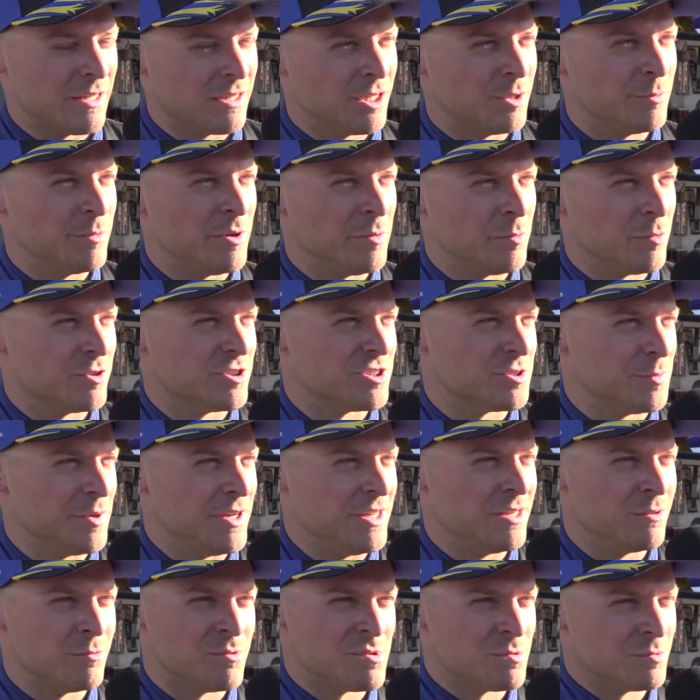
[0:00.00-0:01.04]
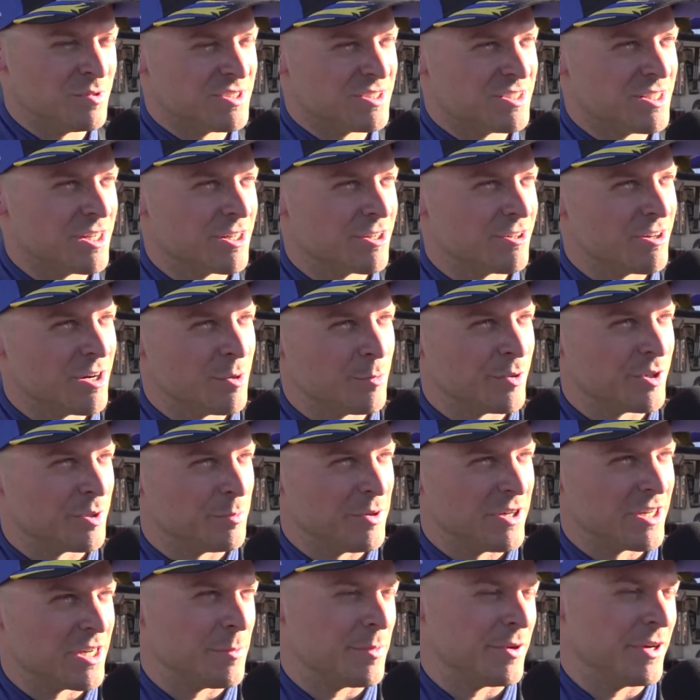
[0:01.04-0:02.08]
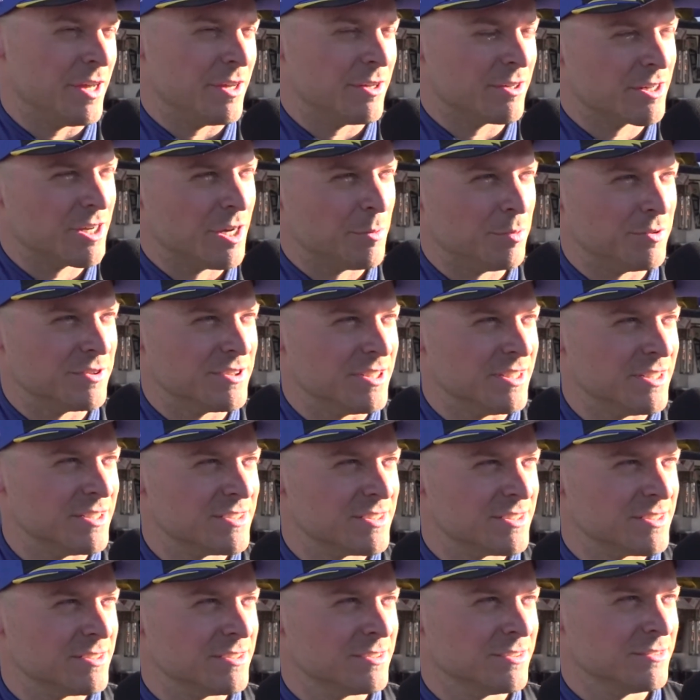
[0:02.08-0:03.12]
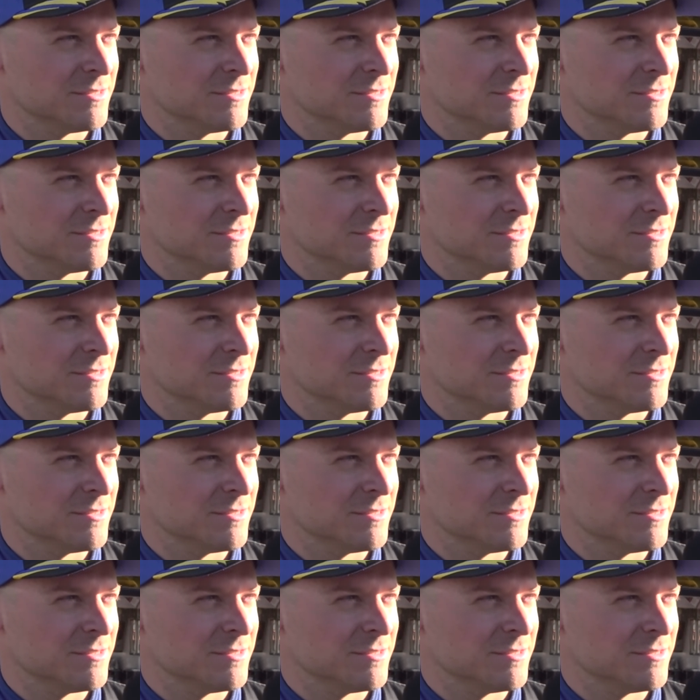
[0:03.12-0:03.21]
a little bit more speed, and when we stick her up, we can pick up another couple tenths.